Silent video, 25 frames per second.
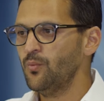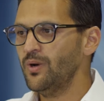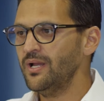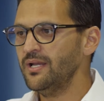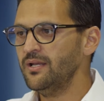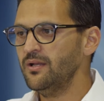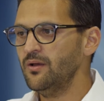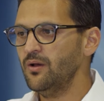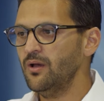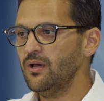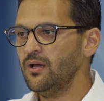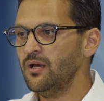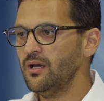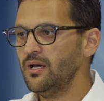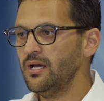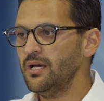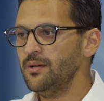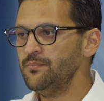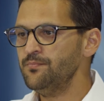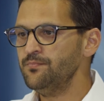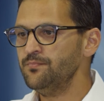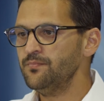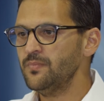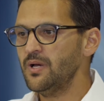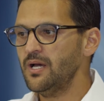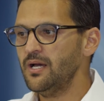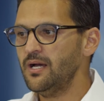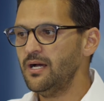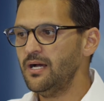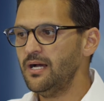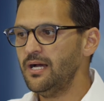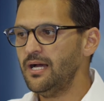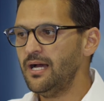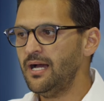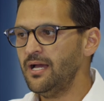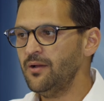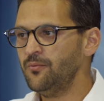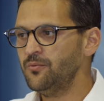Well,
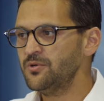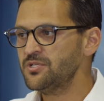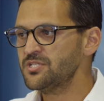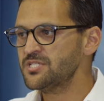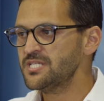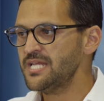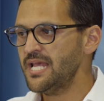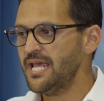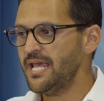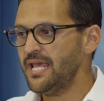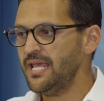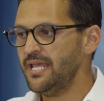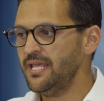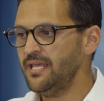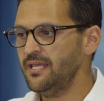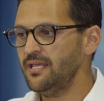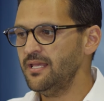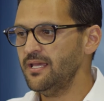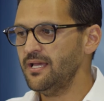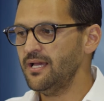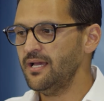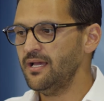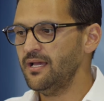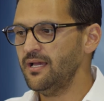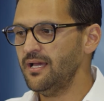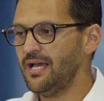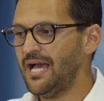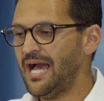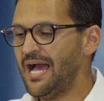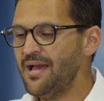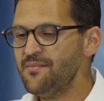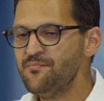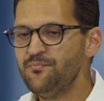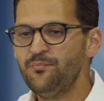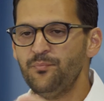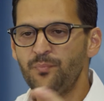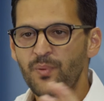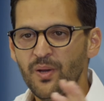I would say
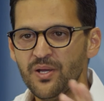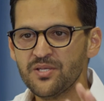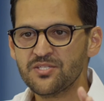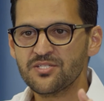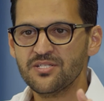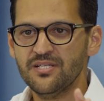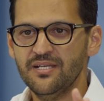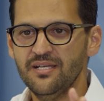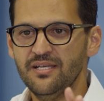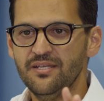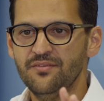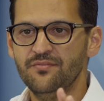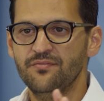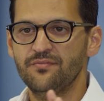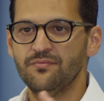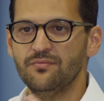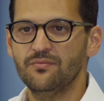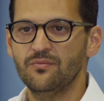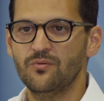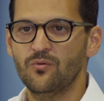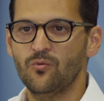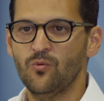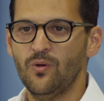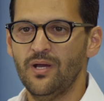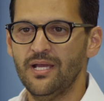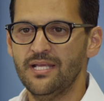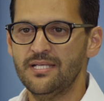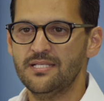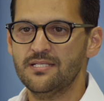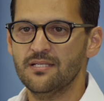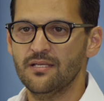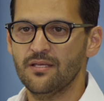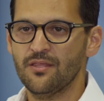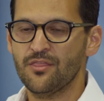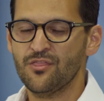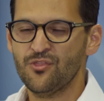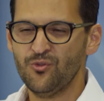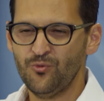I'm personally quite
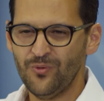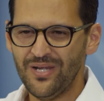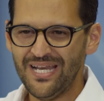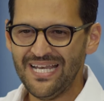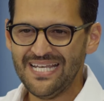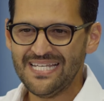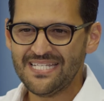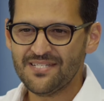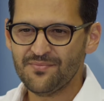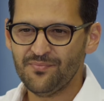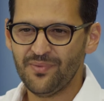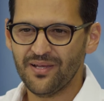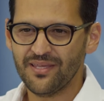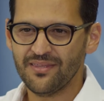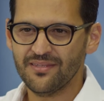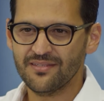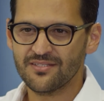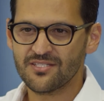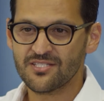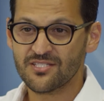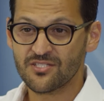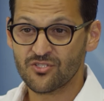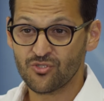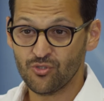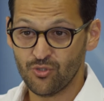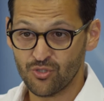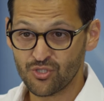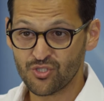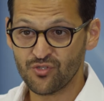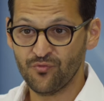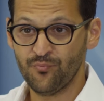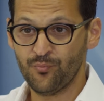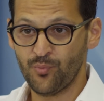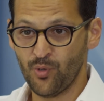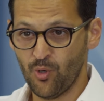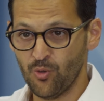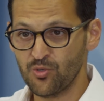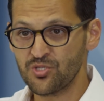thrilled by the sorts
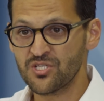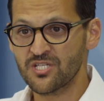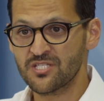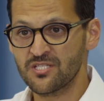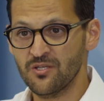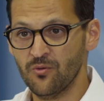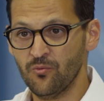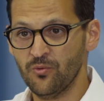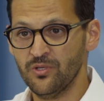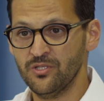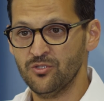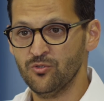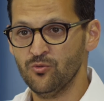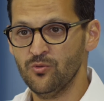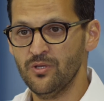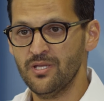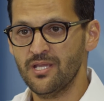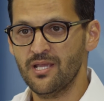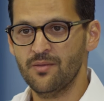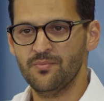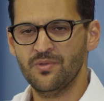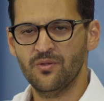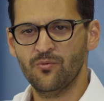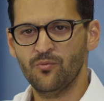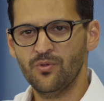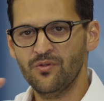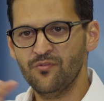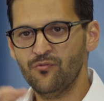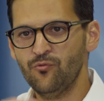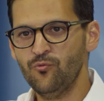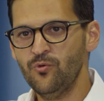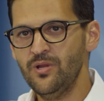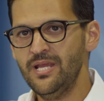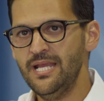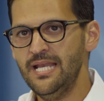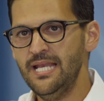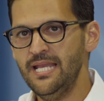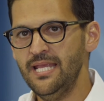of projects that we're doing. I mean, we've
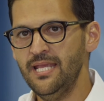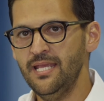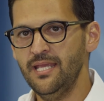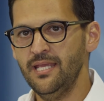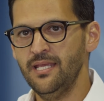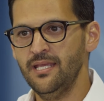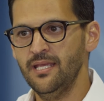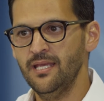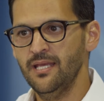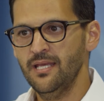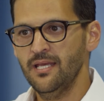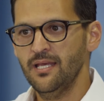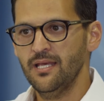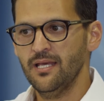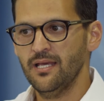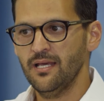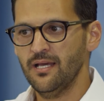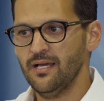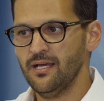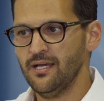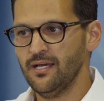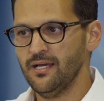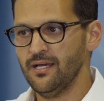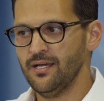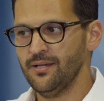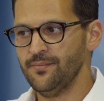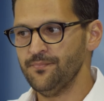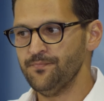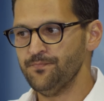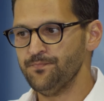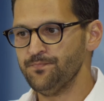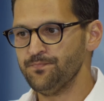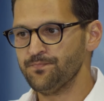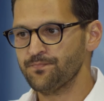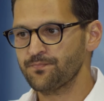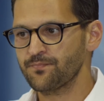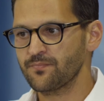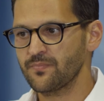really,
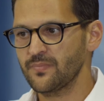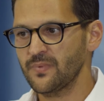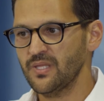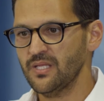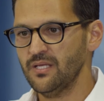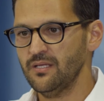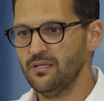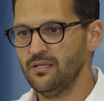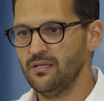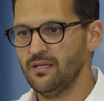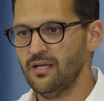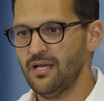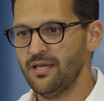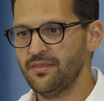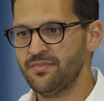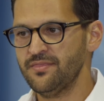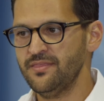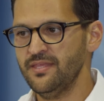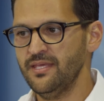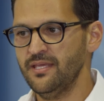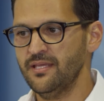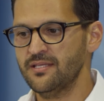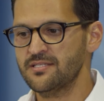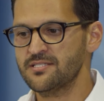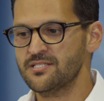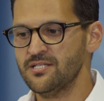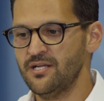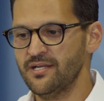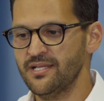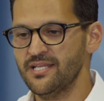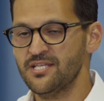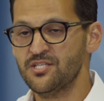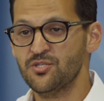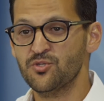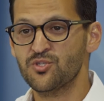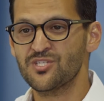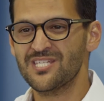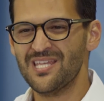I think, starting
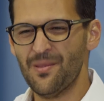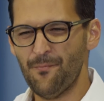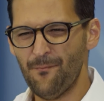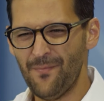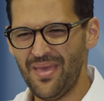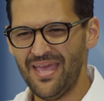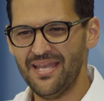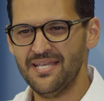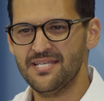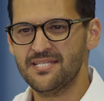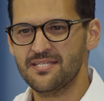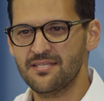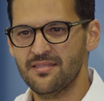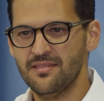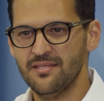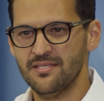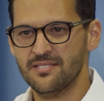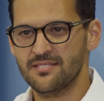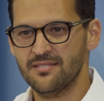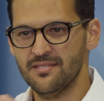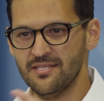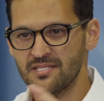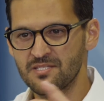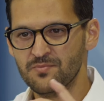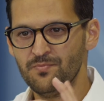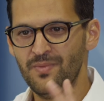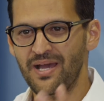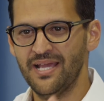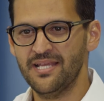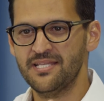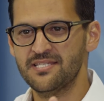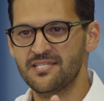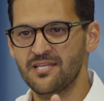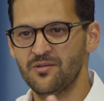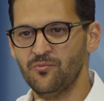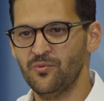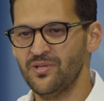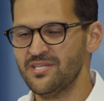to cement this
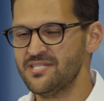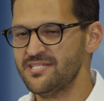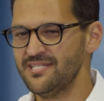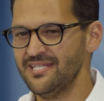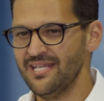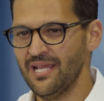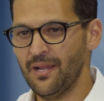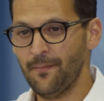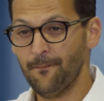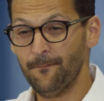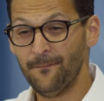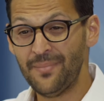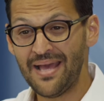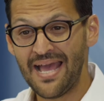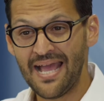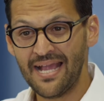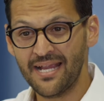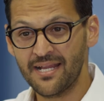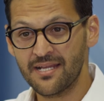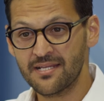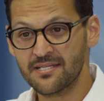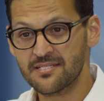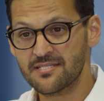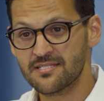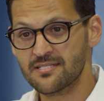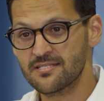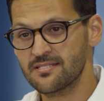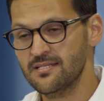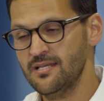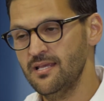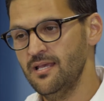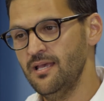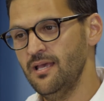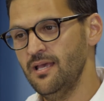mindset. We're seeing banks,